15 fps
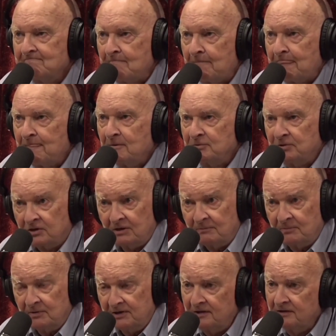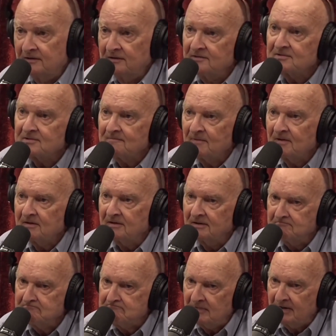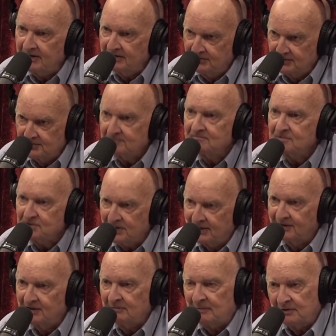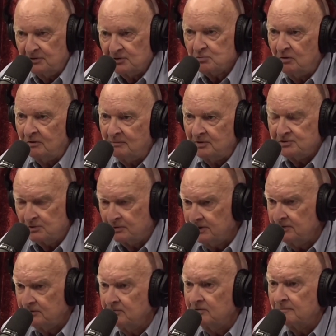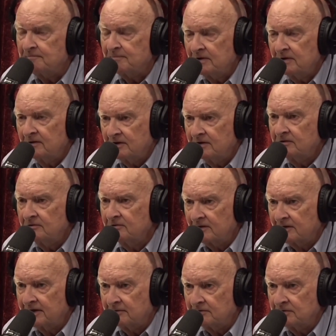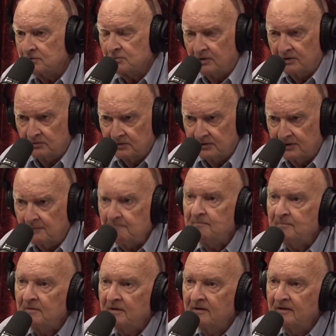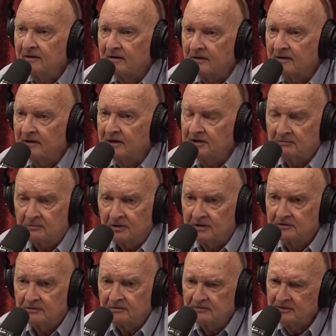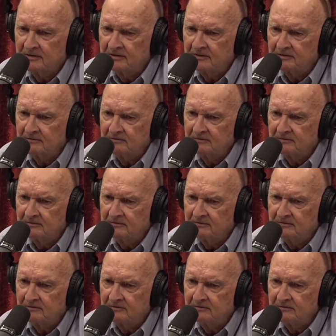Took up with the Indians, had this child by this woman. So he knew the languages quite well, and there were other.